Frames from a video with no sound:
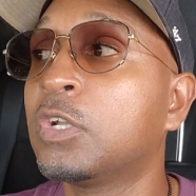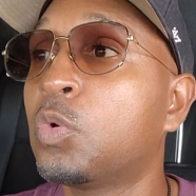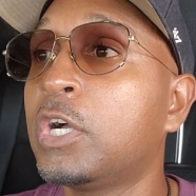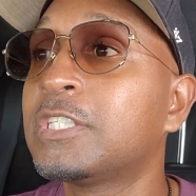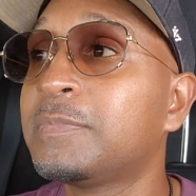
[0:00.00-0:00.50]

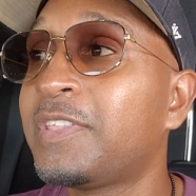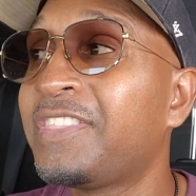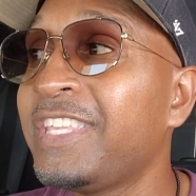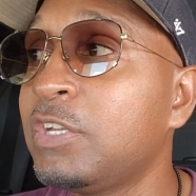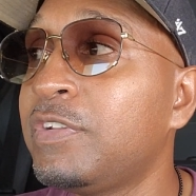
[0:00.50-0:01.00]
Quantum
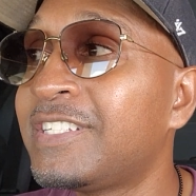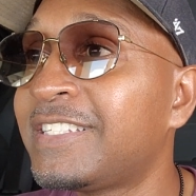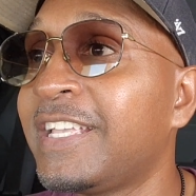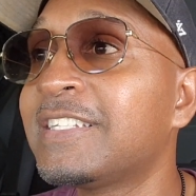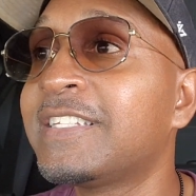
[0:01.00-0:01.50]
theory
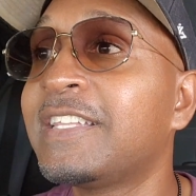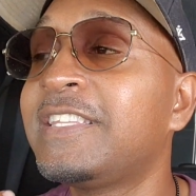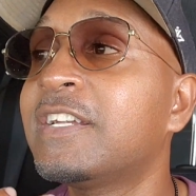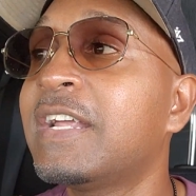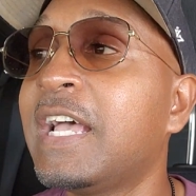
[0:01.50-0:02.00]
states that
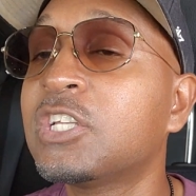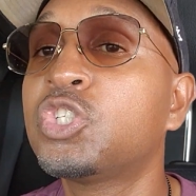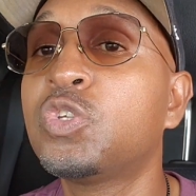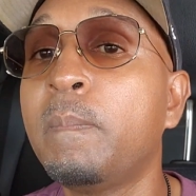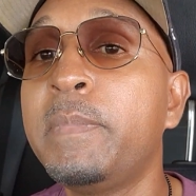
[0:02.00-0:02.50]
there
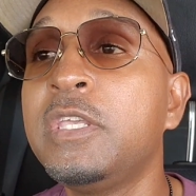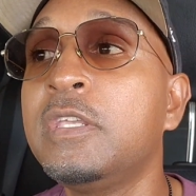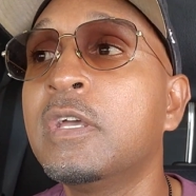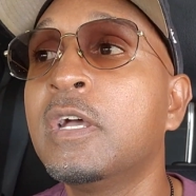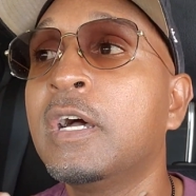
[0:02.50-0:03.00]
has to
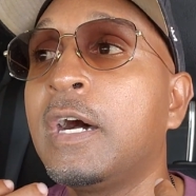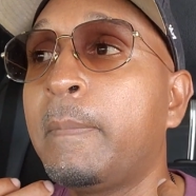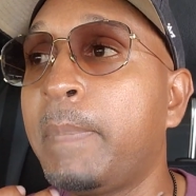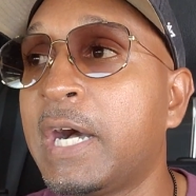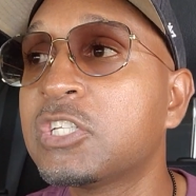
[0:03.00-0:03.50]
be
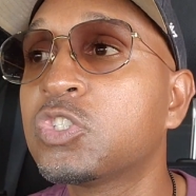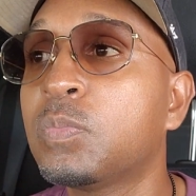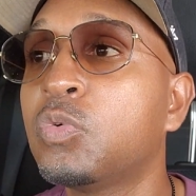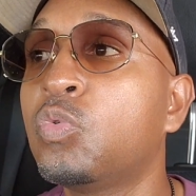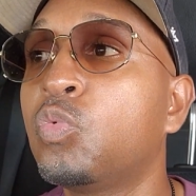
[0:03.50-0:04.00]
a
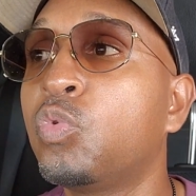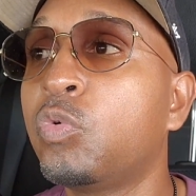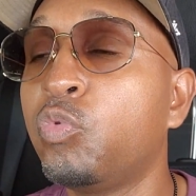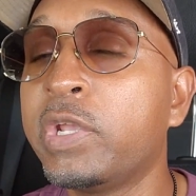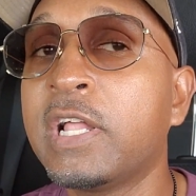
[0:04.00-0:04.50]
possible
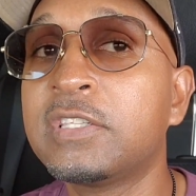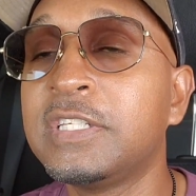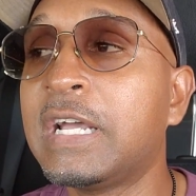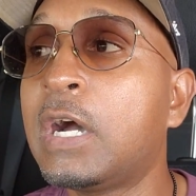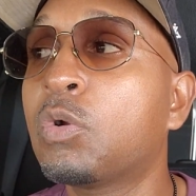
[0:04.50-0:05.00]

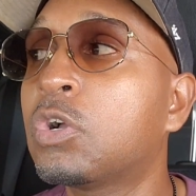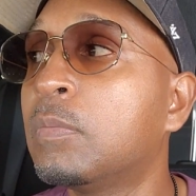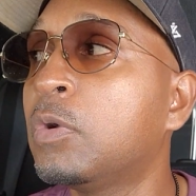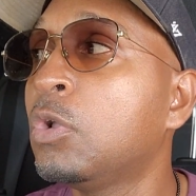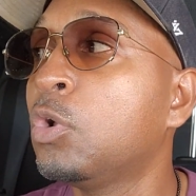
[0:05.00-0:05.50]
reality
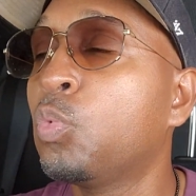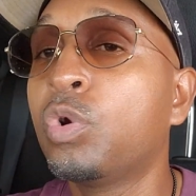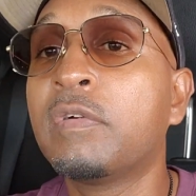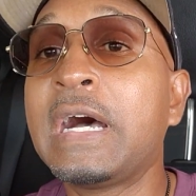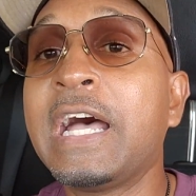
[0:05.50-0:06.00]
outcome
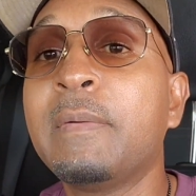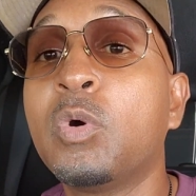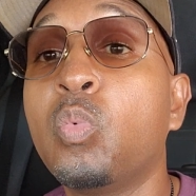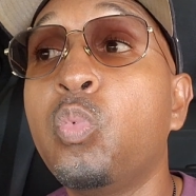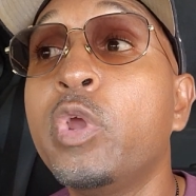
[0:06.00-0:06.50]
where I'm
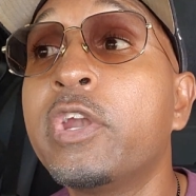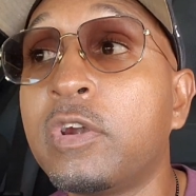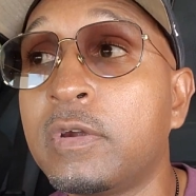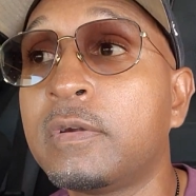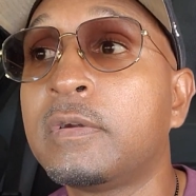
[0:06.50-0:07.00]
a
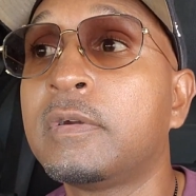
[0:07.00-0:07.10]
winner.